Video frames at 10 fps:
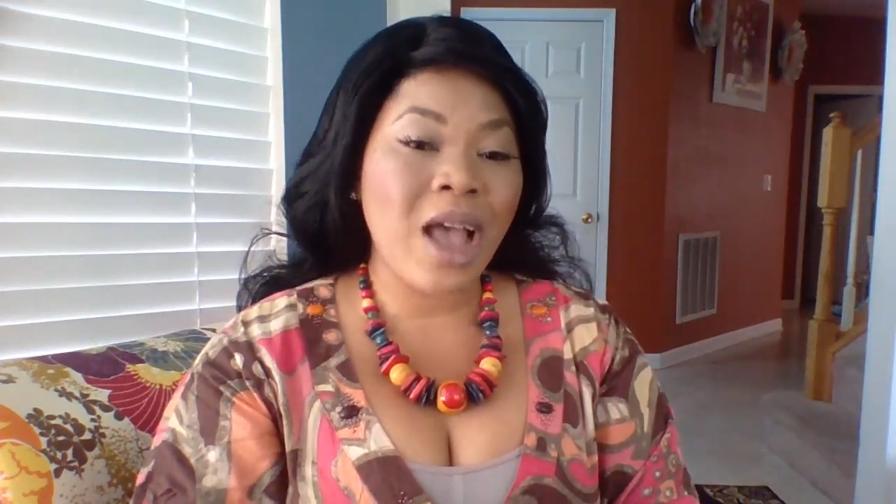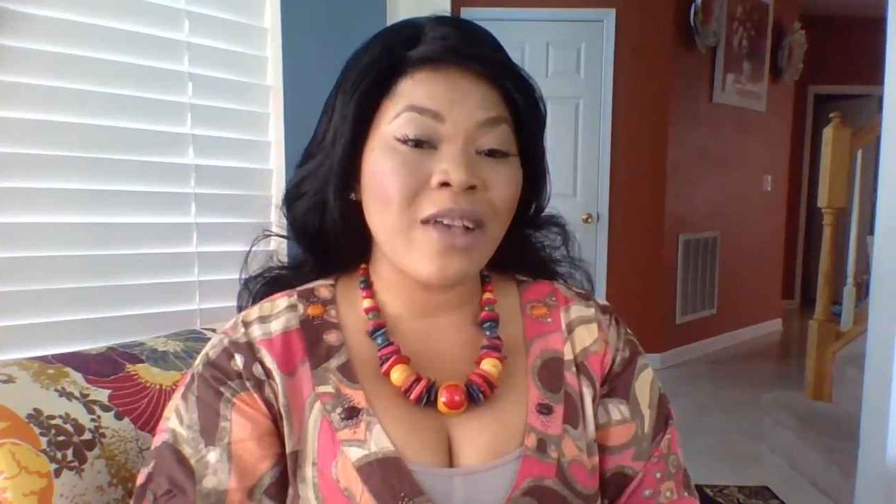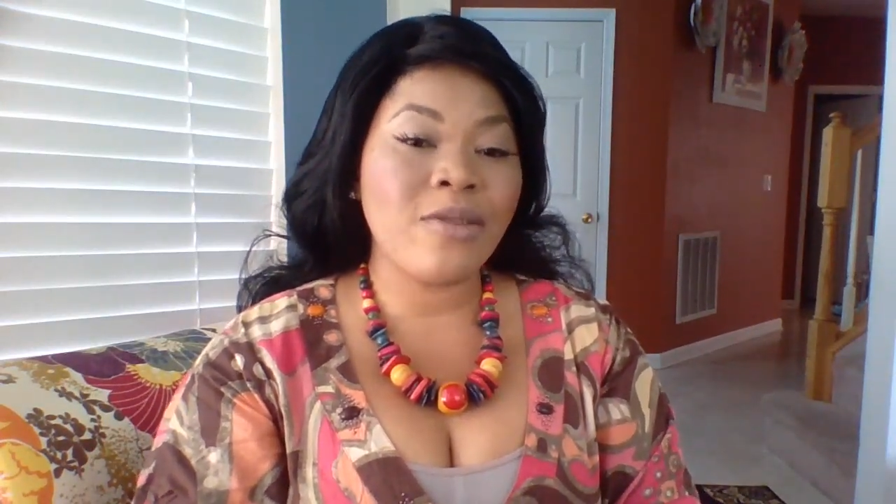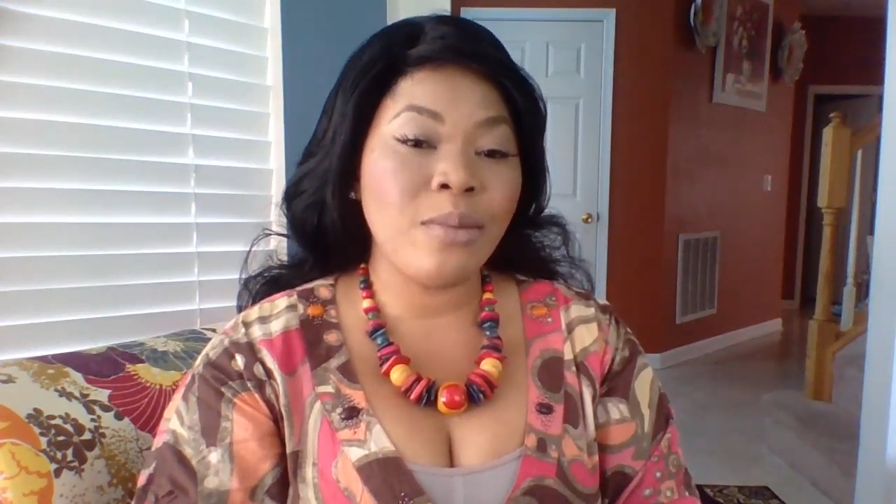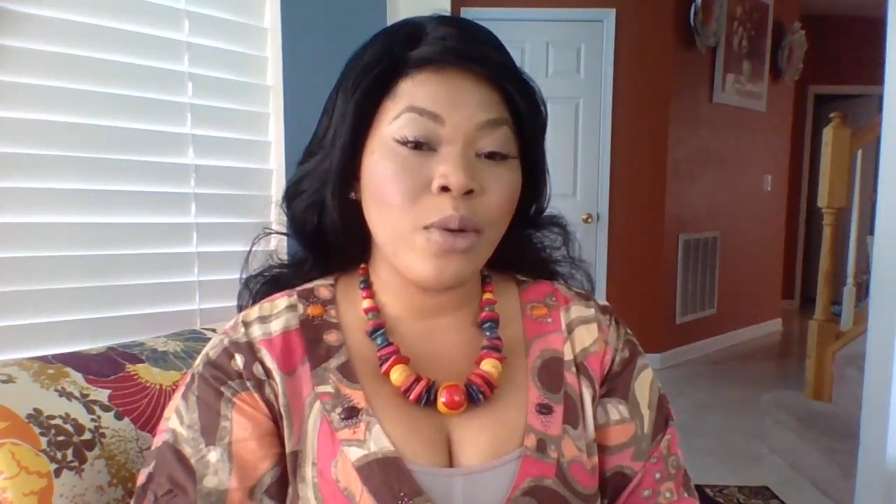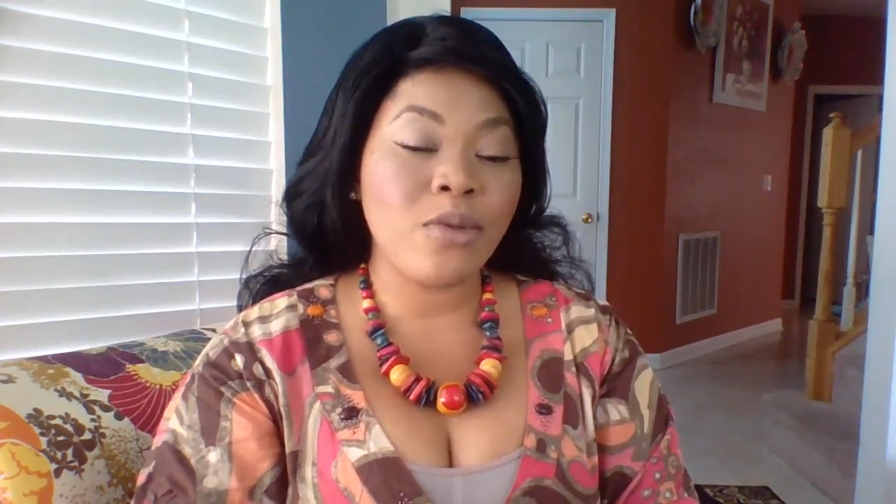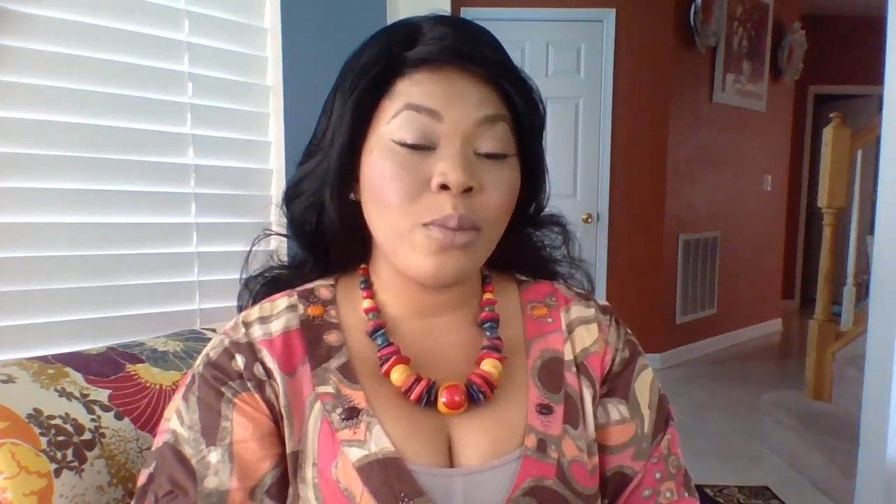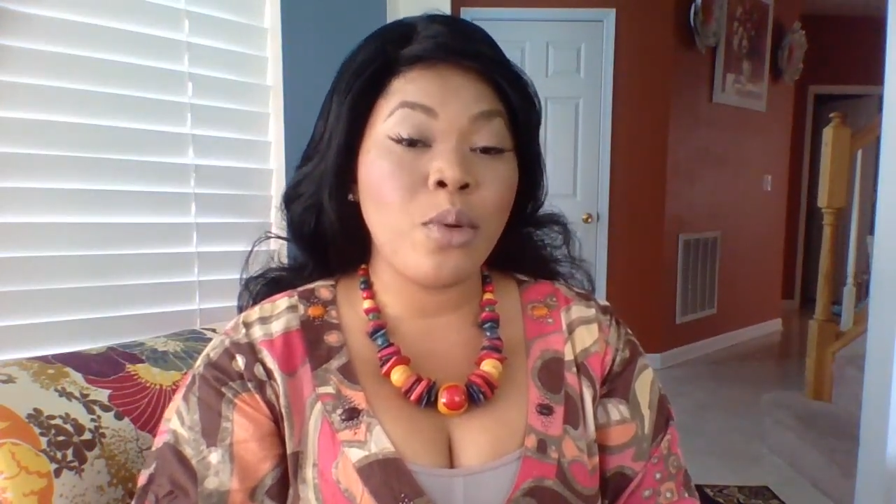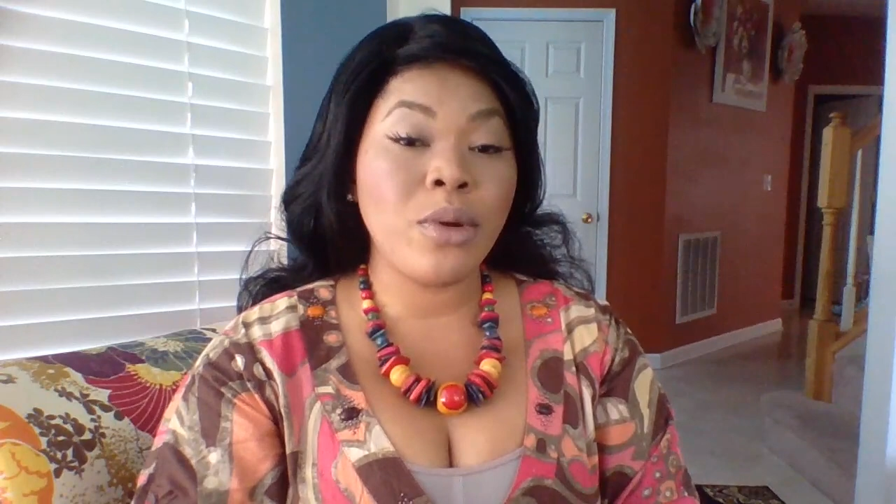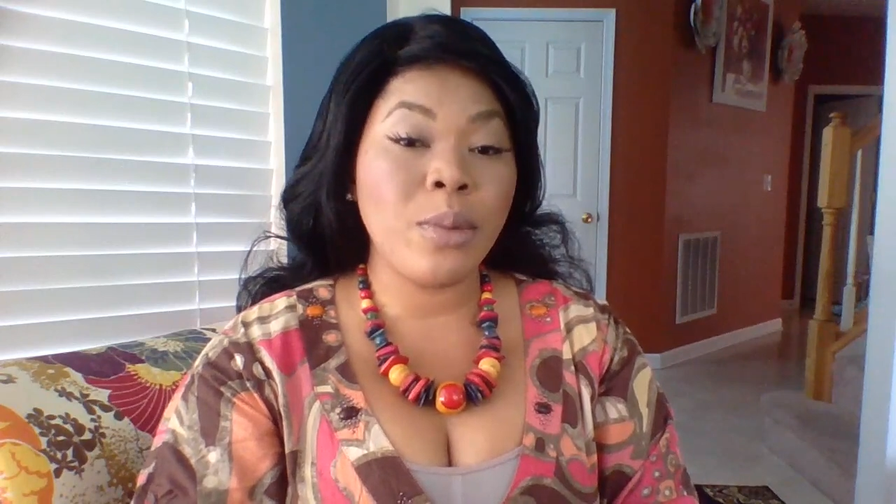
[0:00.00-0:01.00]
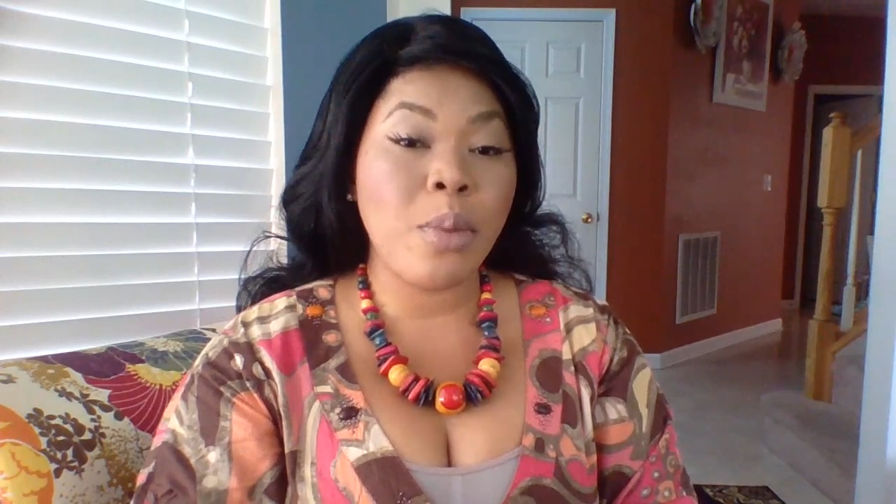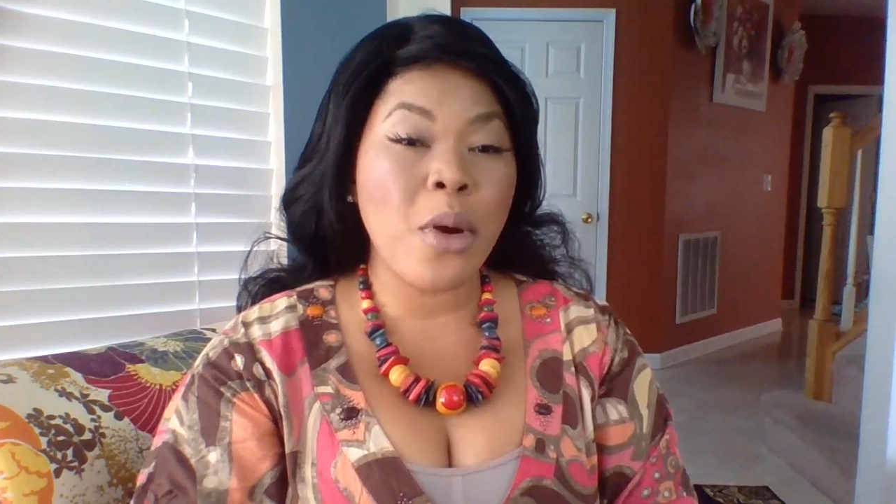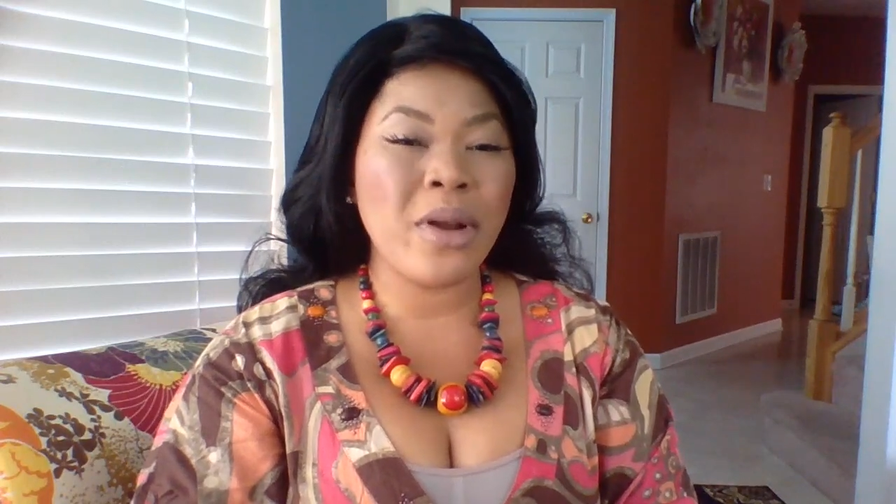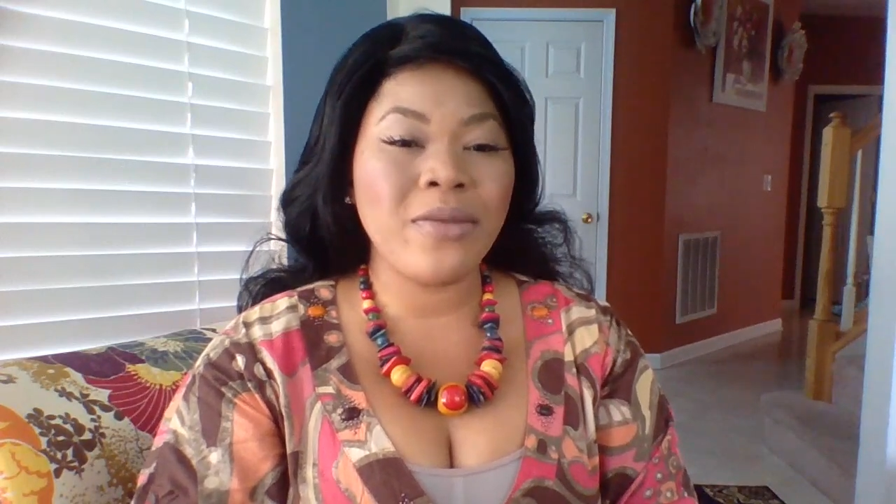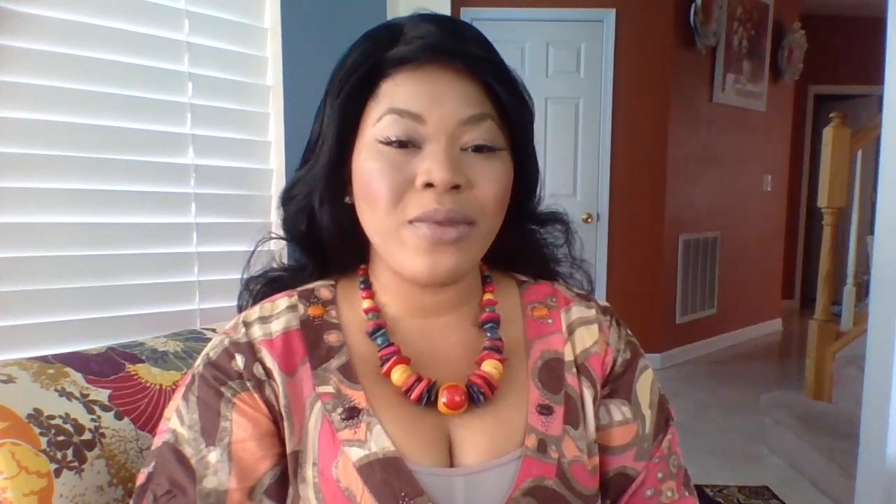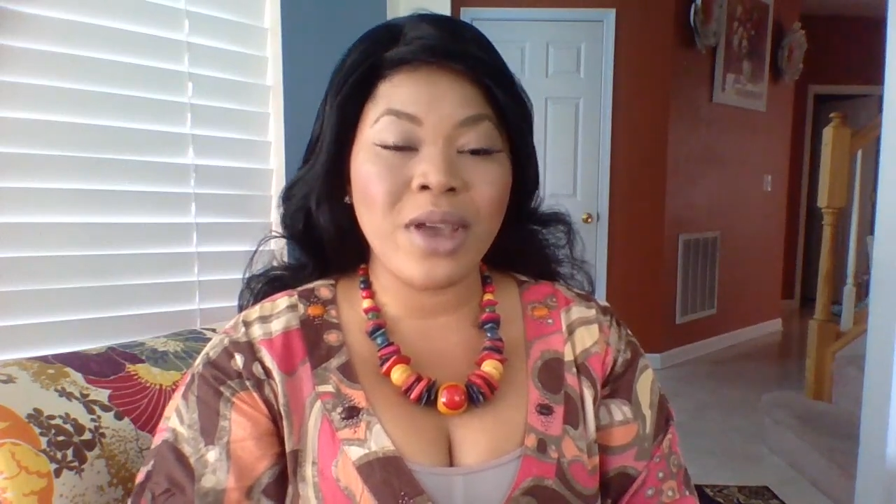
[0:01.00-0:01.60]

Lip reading: that's the most important part of